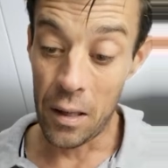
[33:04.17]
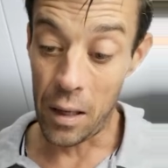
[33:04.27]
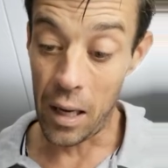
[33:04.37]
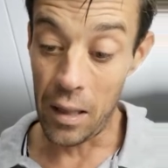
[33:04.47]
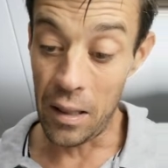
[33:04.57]

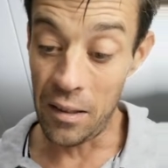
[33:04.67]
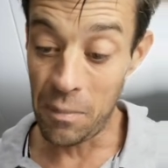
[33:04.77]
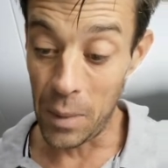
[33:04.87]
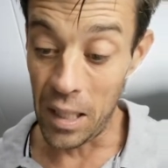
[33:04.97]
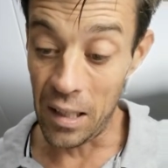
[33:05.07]
Okay,
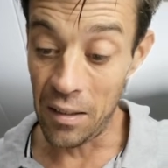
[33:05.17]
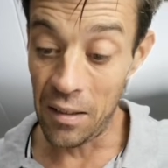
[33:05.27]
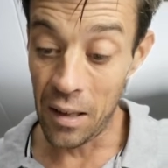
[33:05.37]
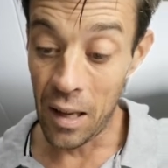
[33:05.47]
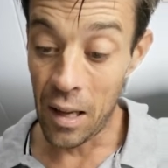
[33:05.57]
this
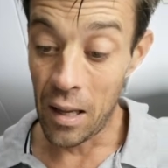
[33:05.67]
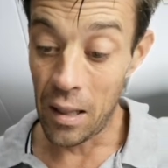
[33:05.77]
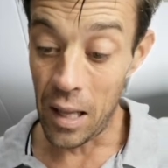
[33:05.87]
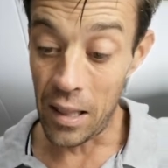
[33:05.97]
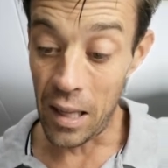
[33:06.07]
means
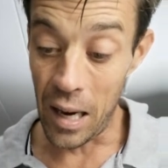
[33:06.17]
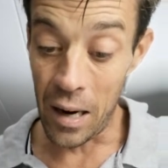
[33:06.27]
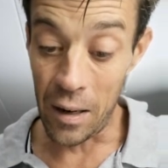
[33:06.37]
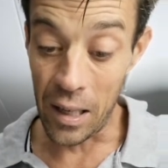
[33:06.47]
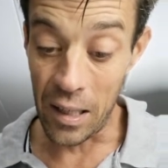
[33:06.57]
that the
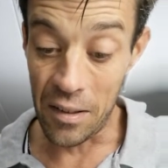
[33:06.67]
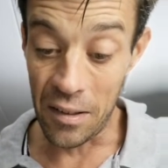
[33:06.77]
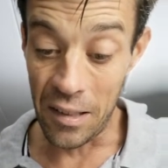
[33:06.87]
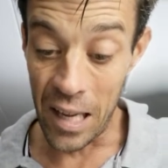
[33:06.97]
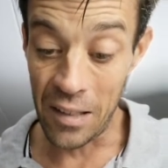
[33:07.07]
air gets
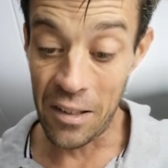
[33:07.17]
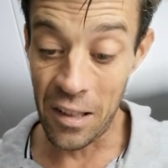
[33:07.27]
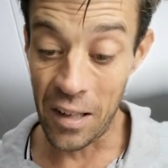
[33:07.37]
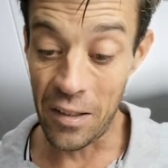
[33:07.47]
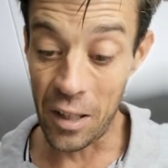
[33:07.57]

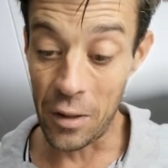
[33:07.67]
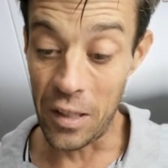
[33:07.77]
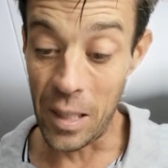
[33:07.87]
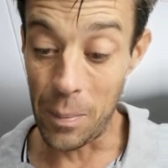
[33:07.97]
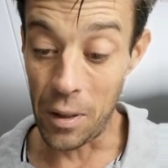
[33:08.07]
denser as you go
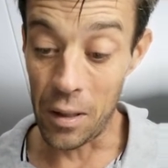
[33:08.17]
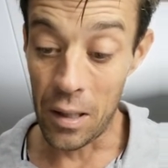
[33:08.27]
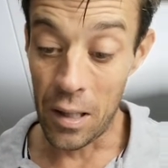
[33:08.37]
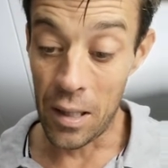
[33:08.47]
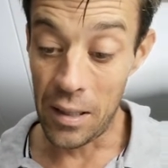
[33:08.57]
deeper.
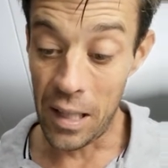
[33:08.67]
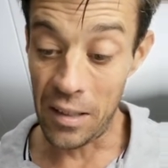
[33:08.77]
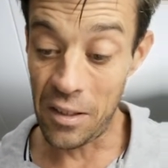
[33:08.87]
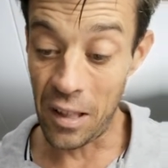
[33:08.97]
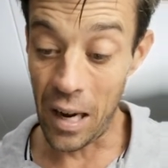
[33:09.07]

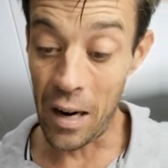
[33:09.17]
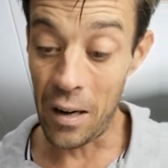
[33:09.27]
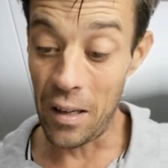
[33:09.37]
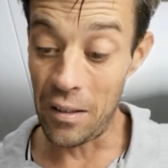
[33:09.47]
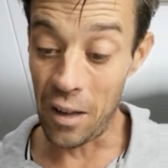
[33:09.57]
Denser
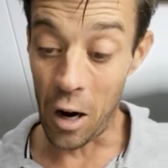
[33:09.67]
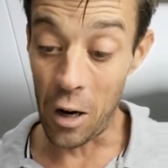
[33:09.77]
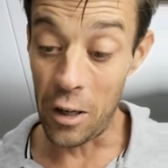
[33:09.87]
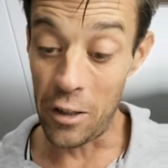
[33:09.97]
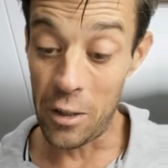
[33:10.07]
air is
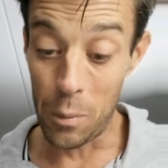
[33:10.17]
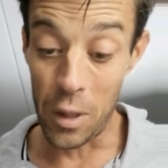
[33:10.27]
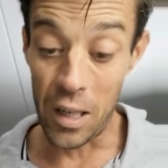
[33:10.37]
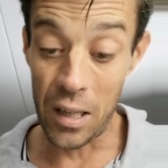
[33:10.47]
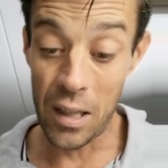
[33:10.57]
harder to
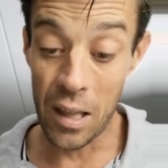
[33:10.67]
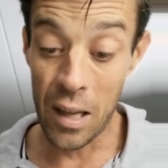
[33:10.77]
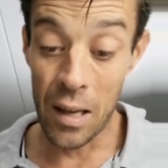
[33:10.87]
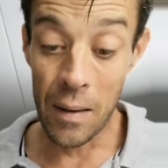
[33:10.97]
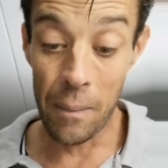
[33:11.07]
breathe
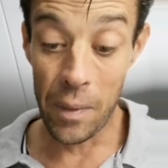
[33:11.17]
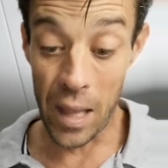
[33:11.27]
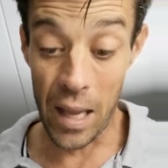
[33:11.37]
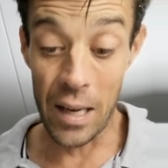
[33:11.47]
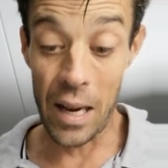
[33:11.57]

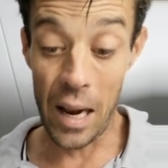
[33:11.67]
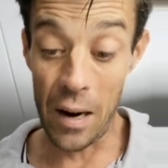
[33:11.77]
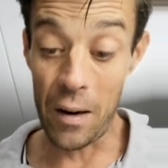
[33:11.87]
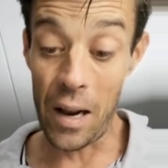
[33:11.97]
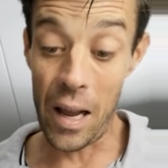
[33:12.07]
than
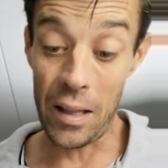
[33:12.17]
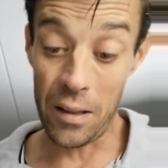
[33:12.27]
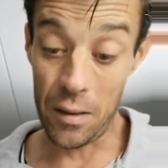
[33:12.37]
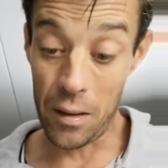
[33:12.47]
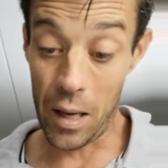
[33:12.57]
air
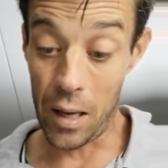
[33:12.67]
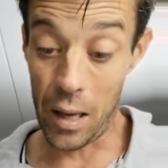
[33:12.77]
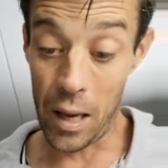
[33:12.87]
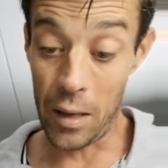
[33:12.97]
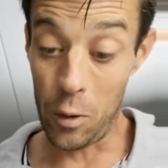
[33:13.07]

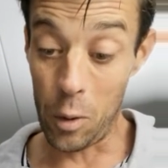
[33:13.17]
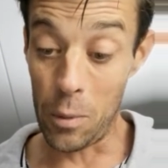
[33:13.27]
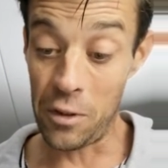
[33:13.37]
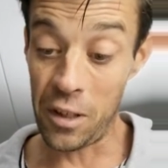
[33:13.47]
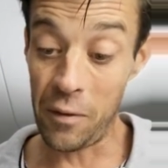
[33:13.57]
at
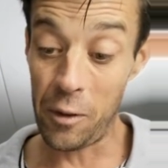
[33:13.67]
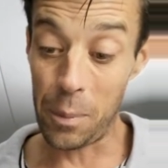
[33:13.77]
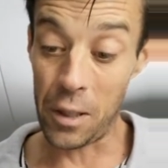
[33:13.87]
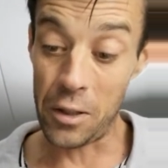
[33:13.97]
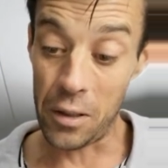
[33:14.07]
normal surface
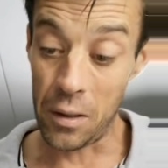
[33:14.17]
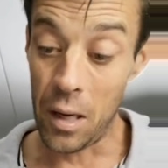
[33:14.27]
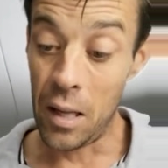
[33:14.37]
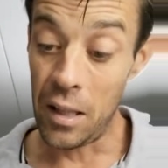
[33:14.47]
pressure.